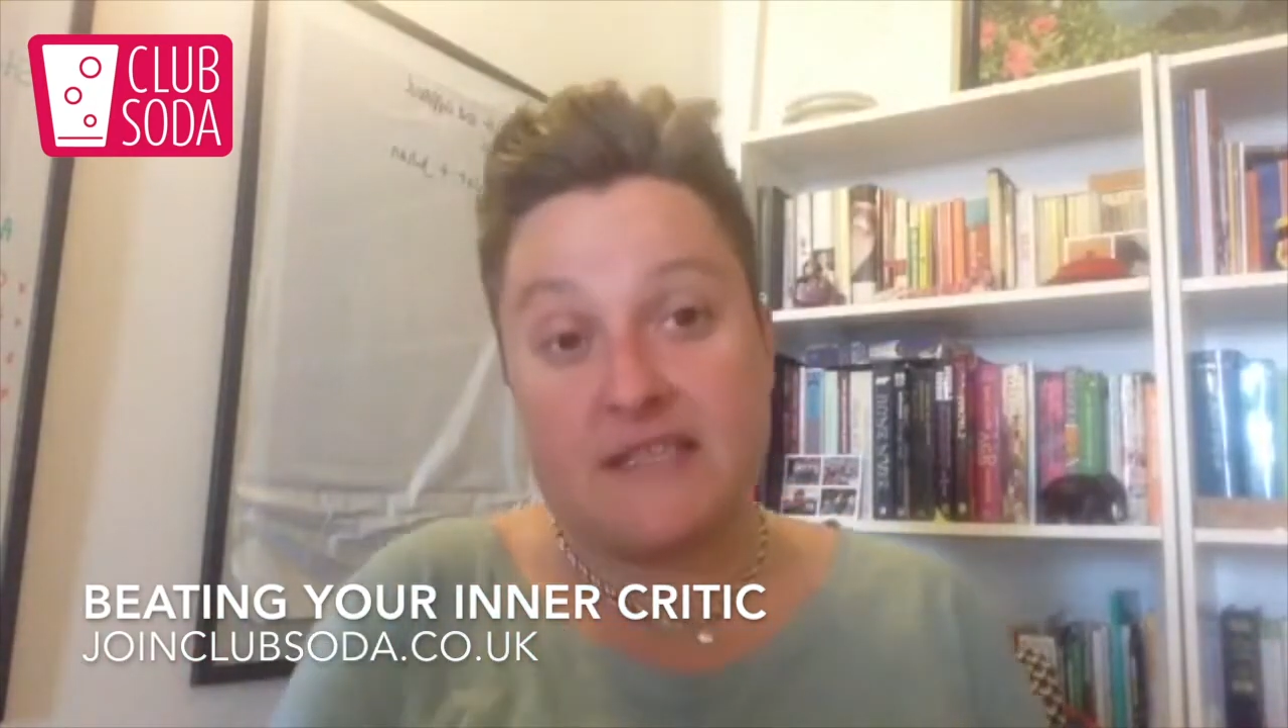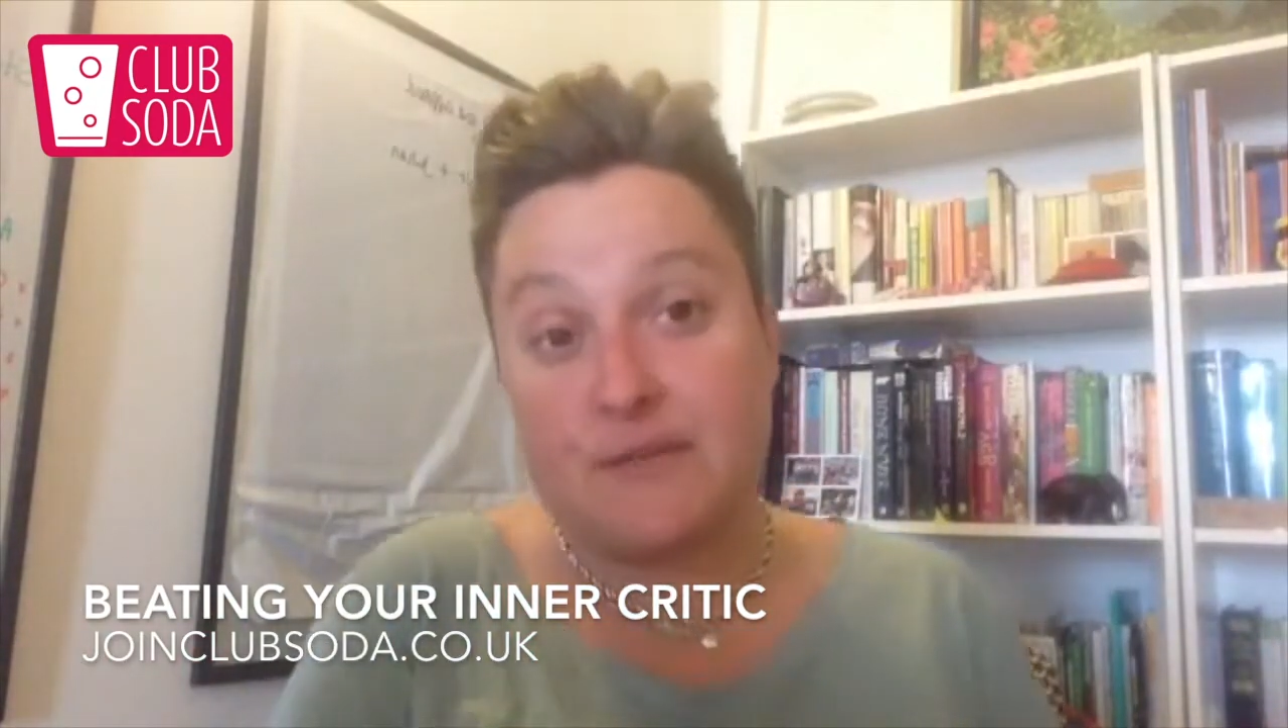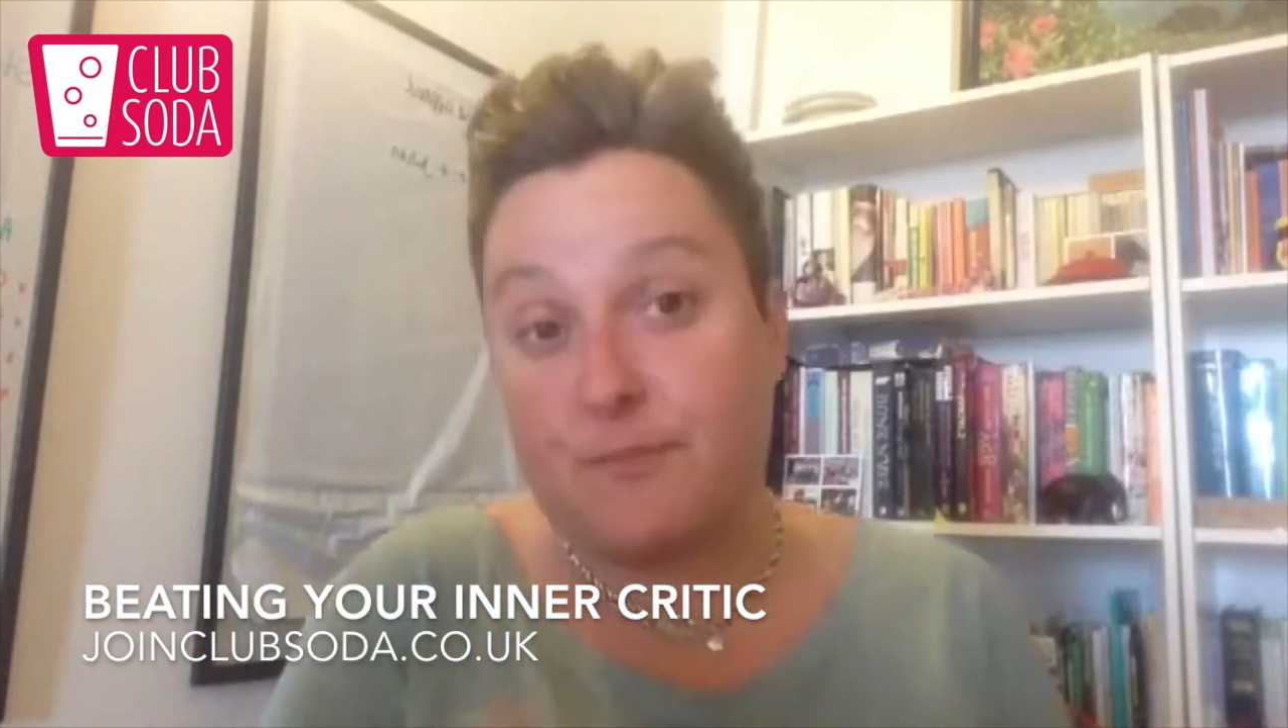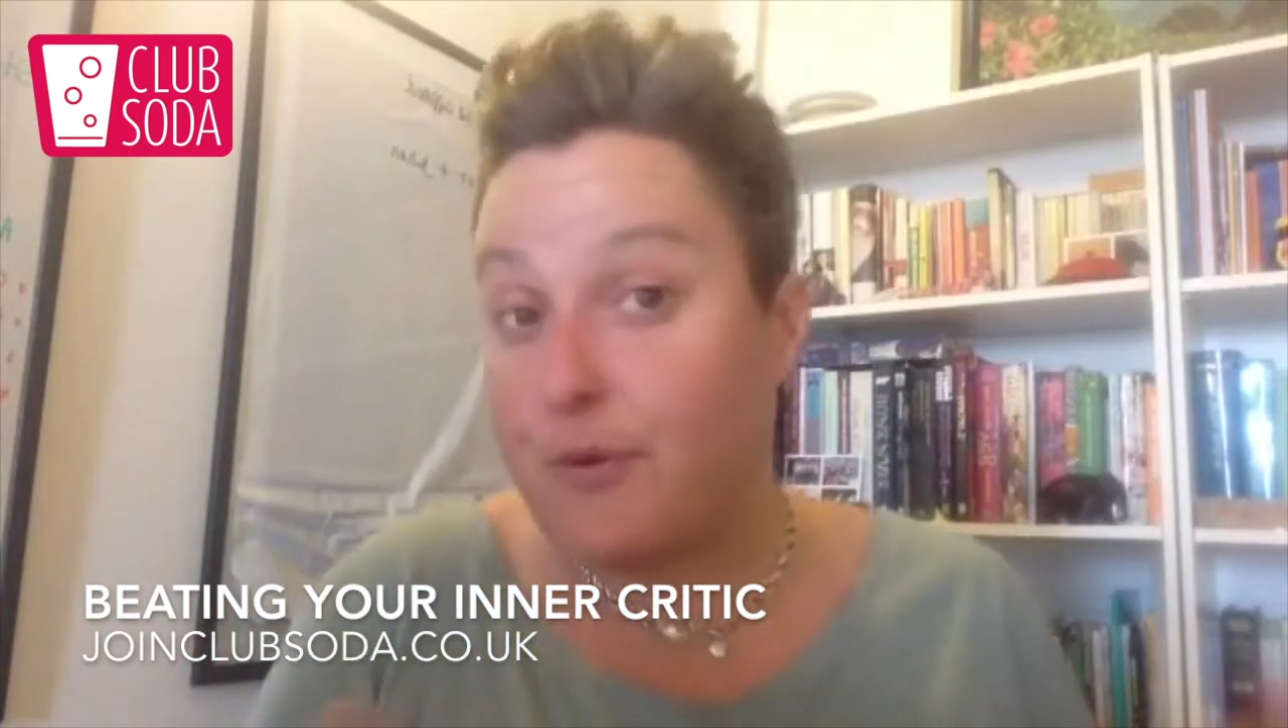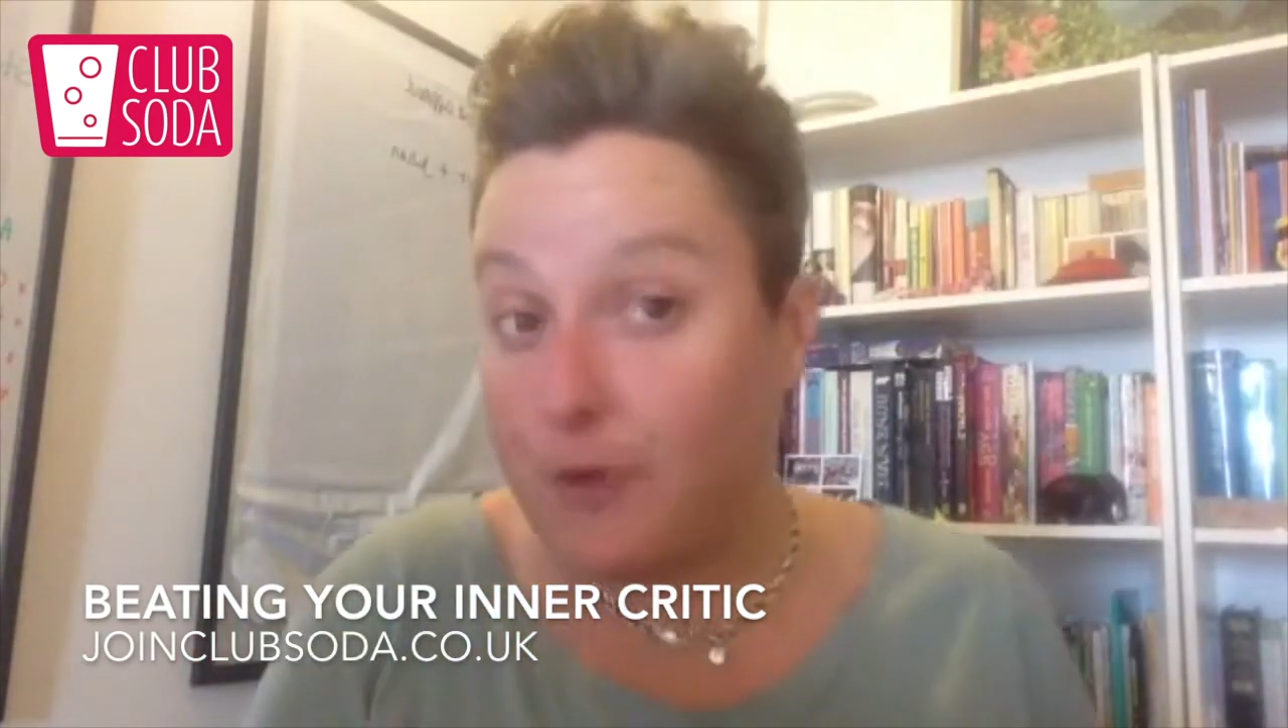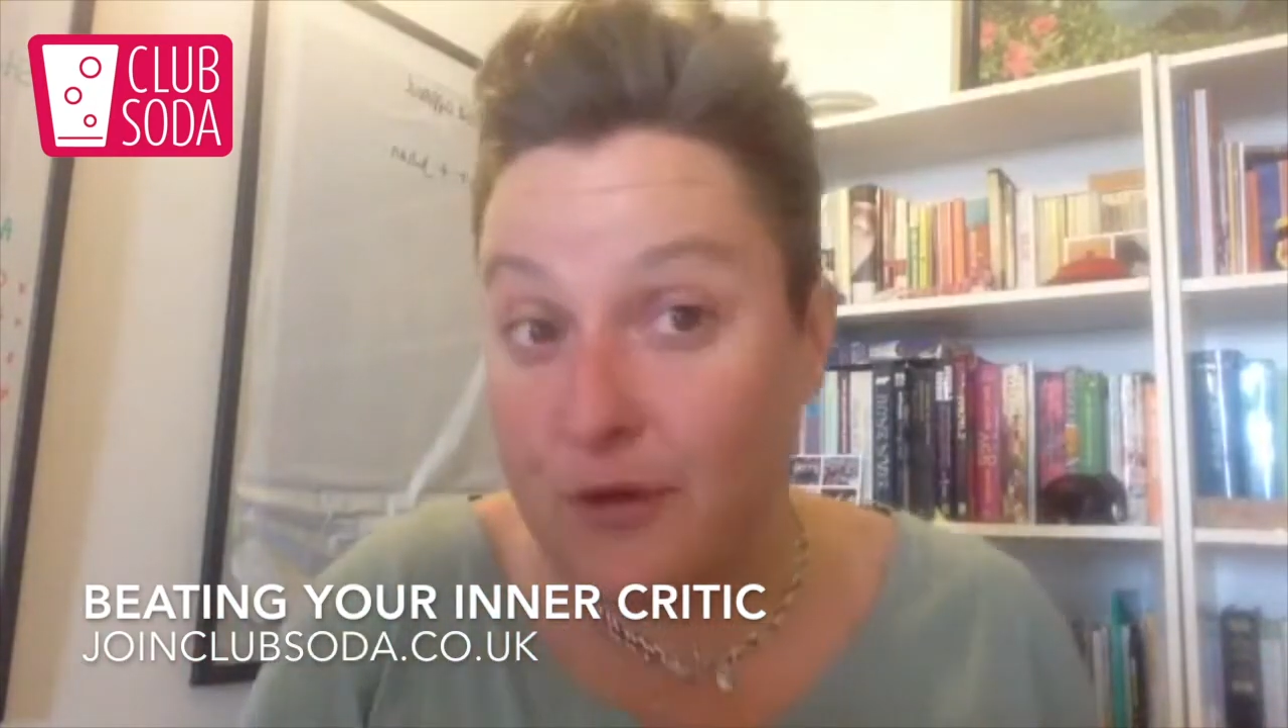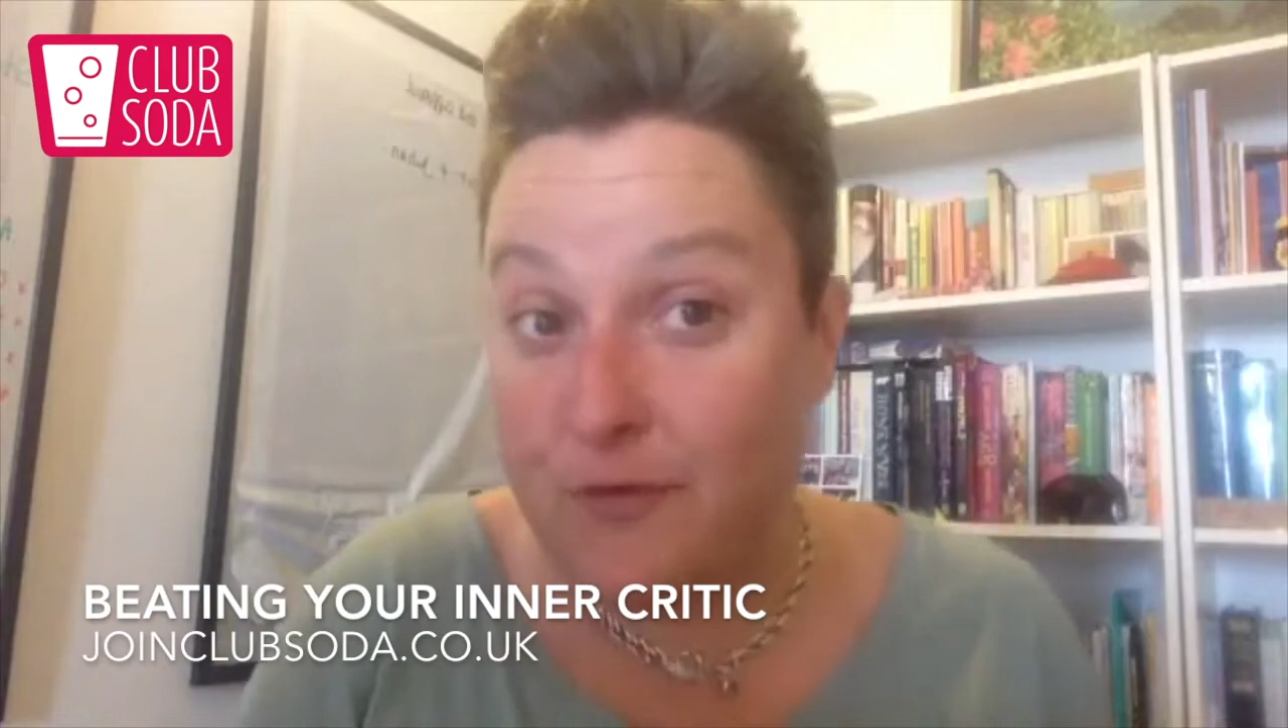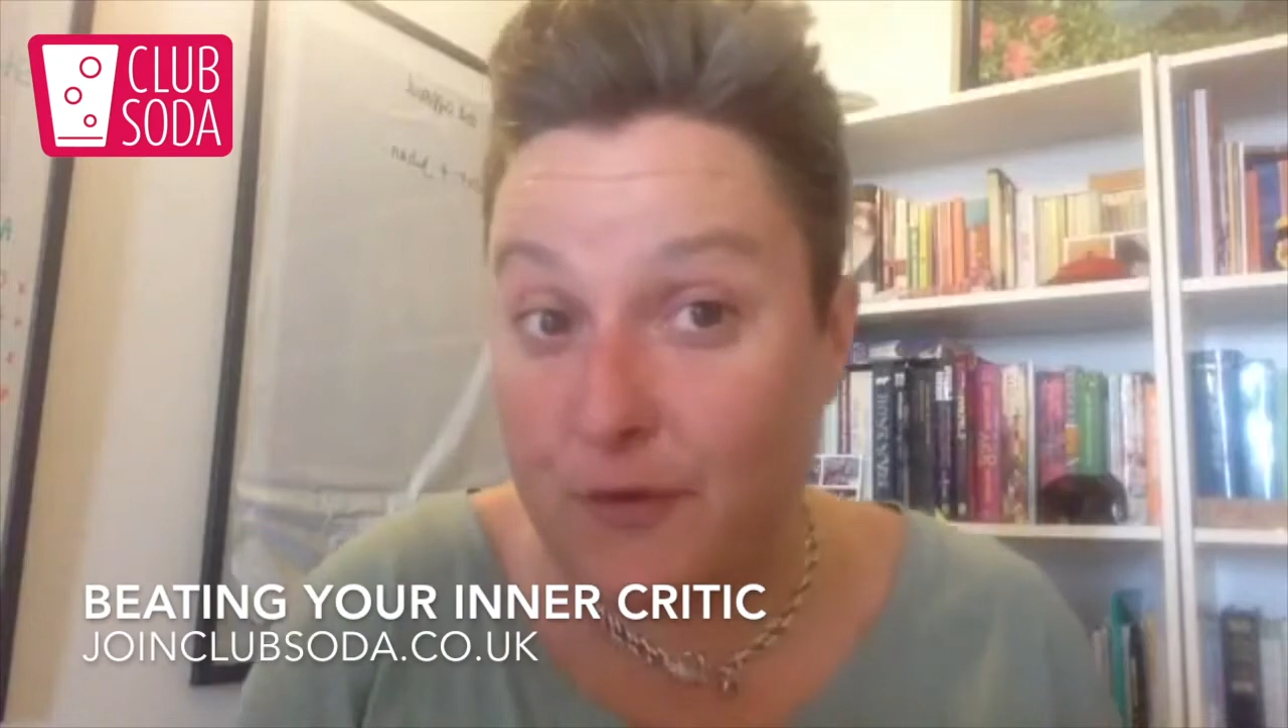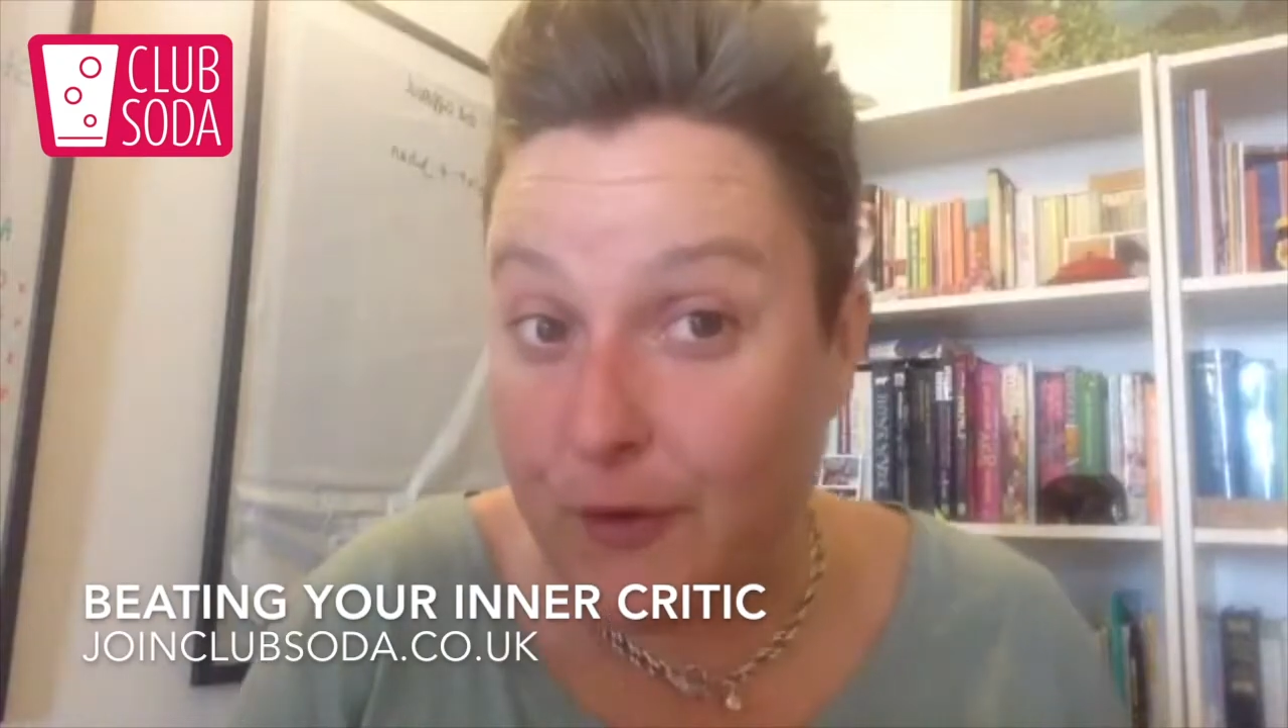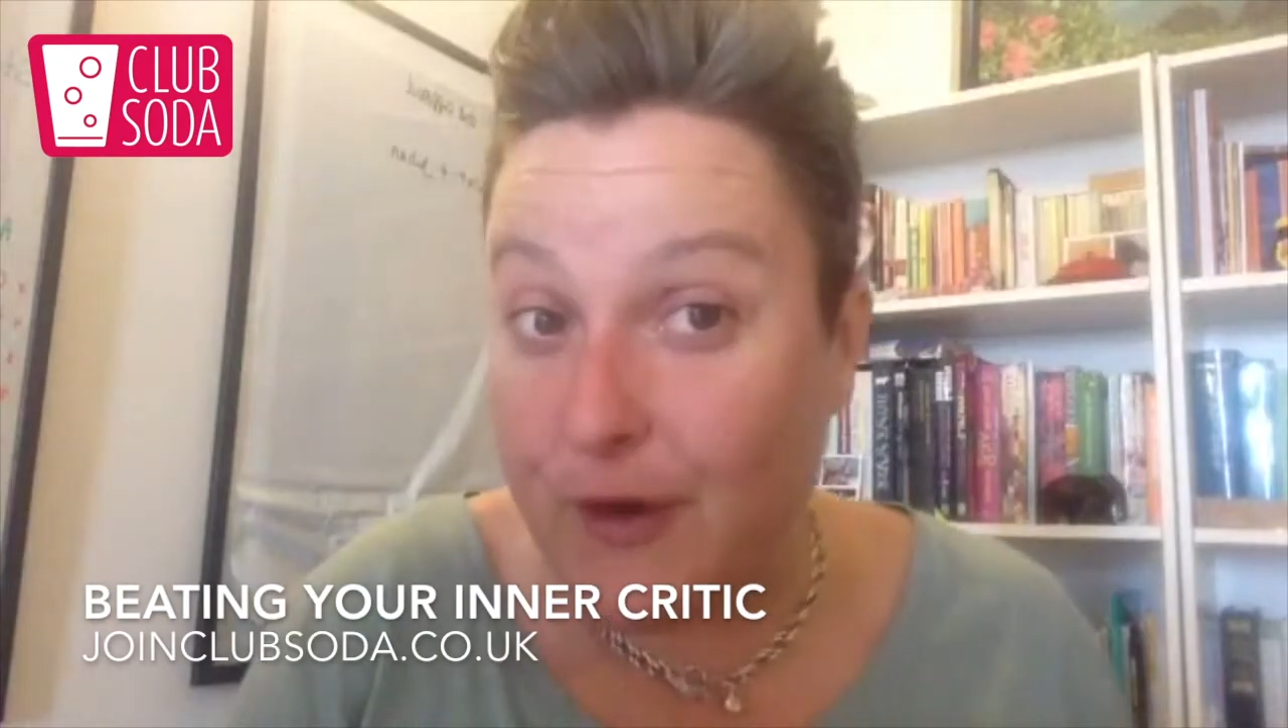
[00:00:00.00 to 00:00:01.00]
to prove your